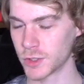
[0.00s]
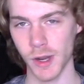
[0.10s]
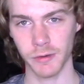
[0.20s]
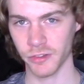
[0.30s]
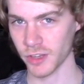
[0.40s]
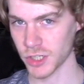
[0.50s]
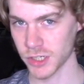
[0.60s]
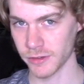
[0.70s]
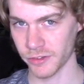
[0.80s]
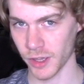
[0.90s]
two hour discussion
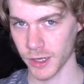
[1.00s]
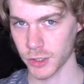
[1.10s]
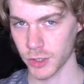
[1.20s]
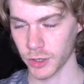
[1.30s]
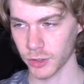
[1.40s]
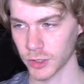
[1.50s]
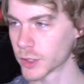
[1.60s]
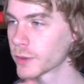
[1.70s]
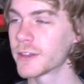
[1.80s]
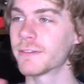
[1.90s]
on the Sonic trailer
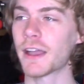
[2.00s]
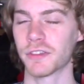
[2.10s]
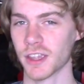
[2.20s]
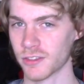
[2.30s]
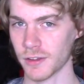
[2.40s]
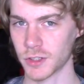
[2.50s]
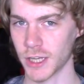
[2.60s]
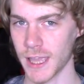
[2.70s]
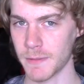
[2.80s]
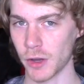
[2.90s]
literally five seconds after it came